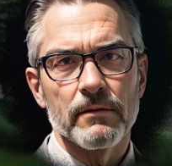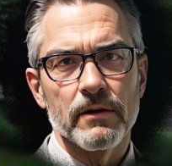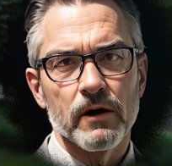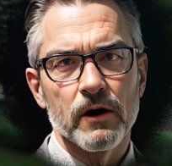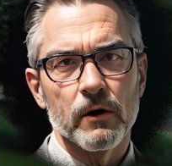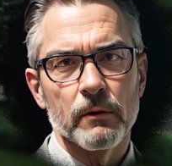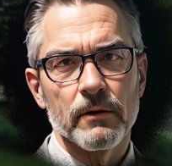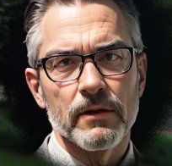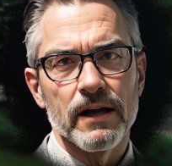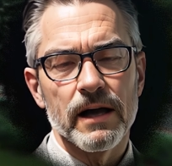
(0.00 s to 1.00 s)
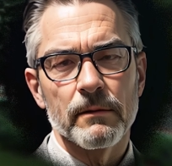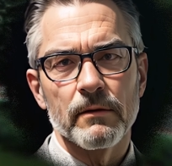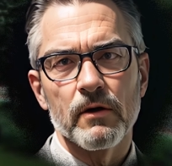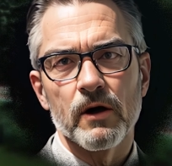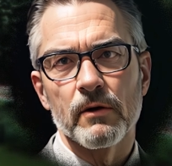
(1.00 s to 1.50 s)
There are numerous claims
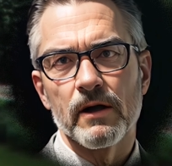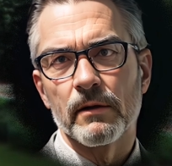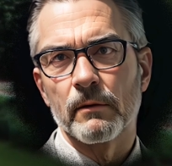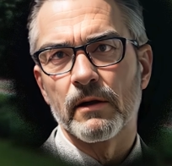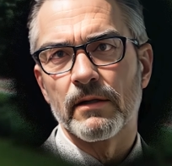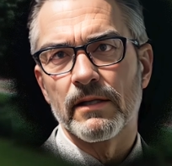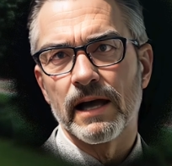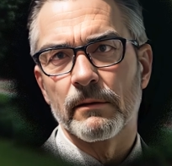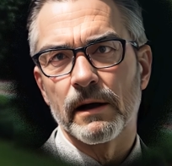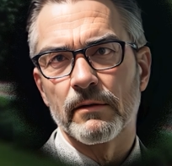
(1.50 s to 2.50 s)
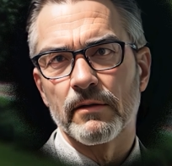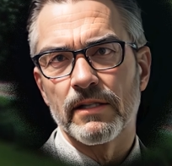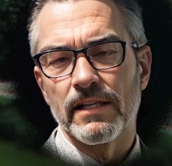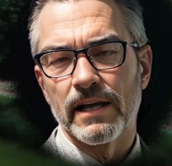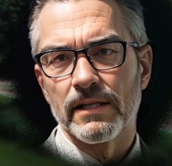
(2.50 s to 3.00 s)
of children in the present day
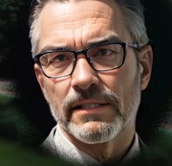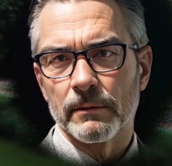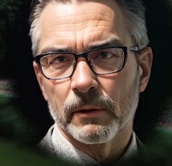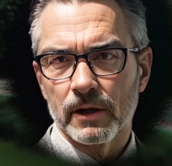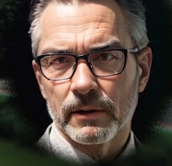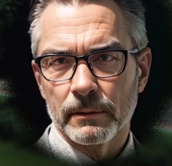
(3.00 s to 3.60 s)
manifesting exceptional